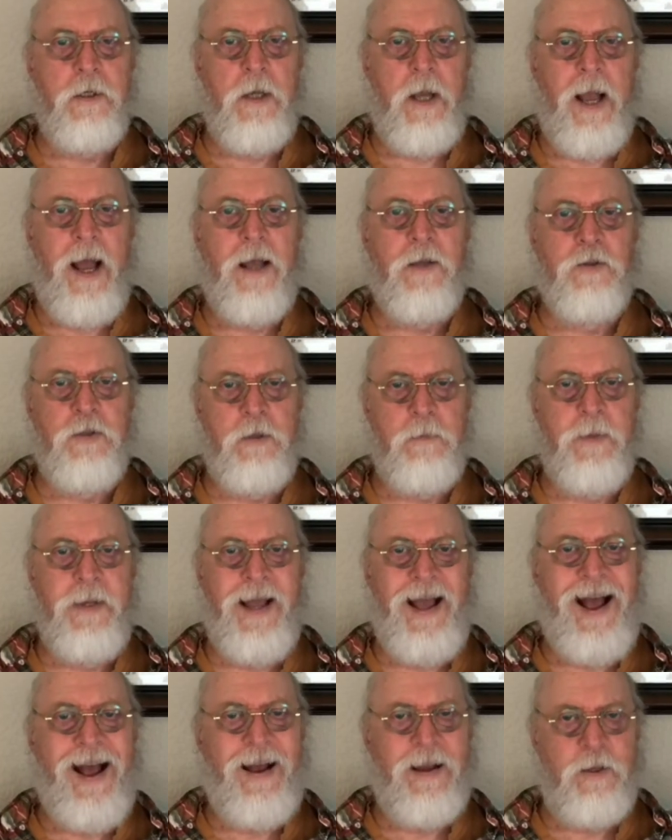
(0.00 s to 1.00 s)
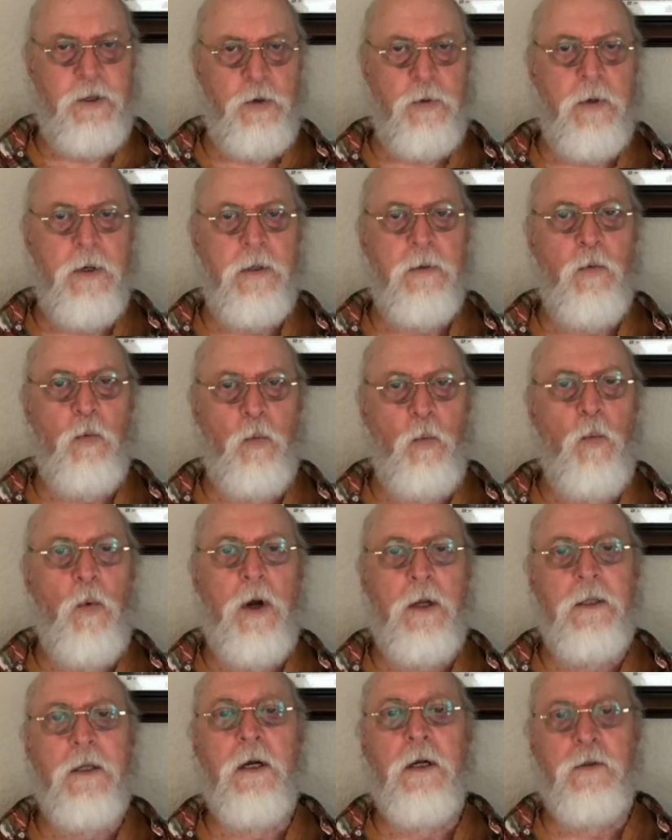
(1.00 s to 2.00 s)
has to be accurate
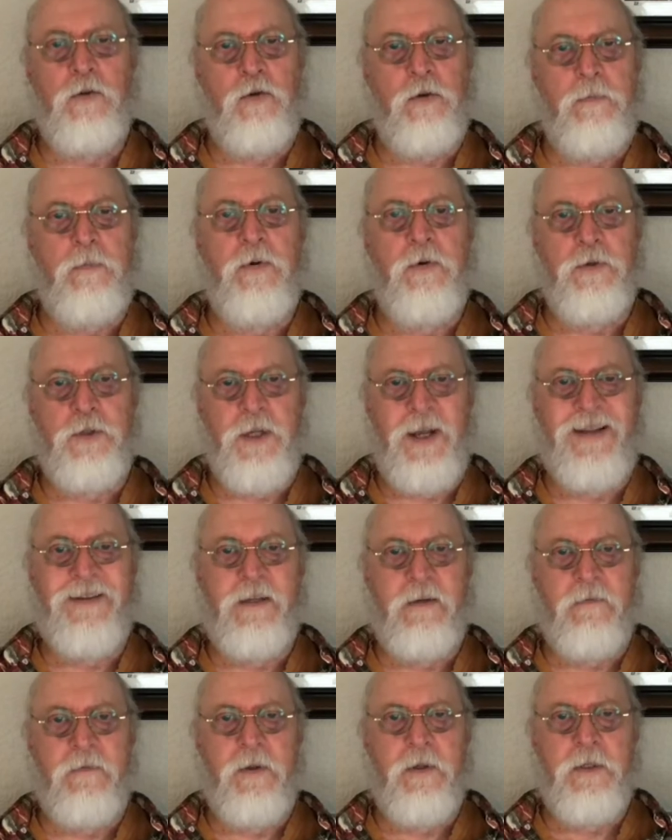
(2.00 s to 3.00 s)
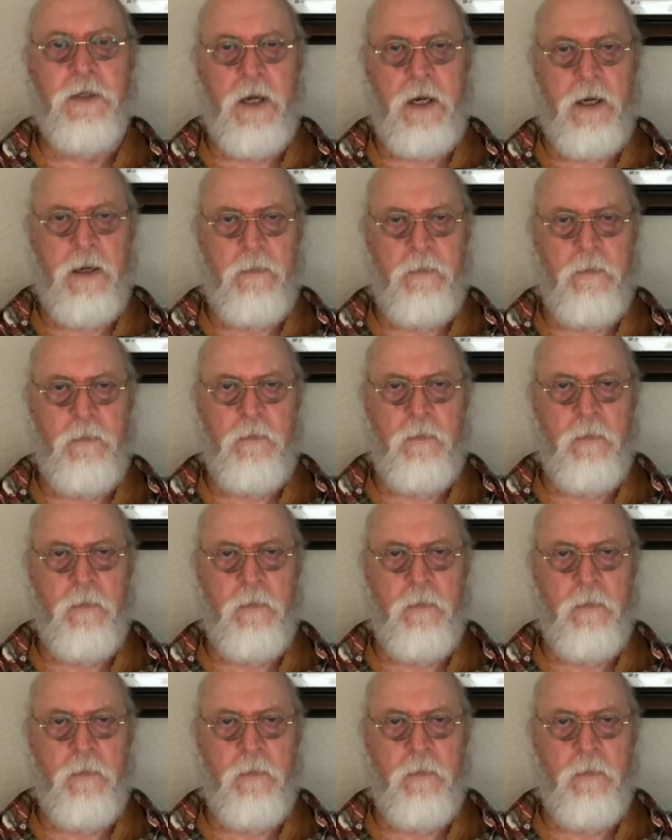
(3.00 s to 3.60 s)
100% of the time.